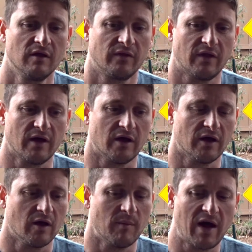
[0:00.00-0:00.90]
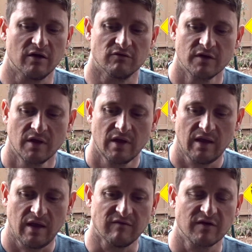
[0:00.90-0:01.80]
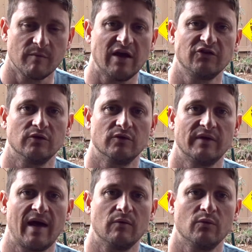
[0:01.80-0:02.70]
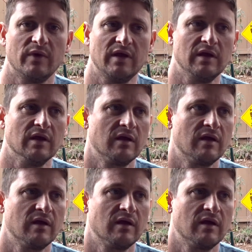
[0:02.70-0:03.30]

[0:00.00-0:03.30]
The amount of information that we